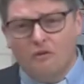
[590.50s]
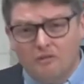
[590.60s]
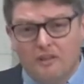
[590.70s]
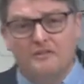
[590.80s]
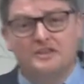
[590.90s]
all
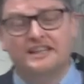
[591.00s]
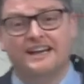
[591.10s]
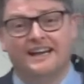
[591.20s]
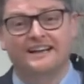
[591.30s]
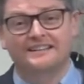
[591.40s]
of those
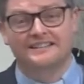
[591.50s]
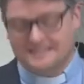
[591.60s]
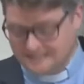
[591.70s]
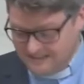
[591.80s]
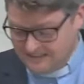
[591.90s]

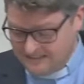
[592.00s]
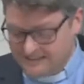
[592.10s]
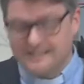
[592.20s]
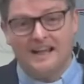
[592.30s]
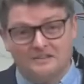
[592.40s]
things,
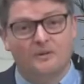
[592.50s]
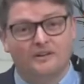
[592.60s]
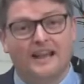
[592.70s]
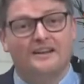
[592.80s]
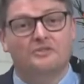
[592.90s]
that's
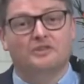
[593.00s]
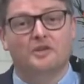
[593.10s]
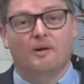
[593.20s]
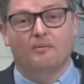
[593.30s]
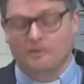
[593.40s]
what Daniel's
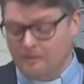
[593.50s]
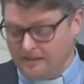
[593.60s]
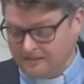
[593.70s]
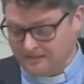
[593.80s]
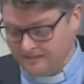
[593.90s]
got a problem with.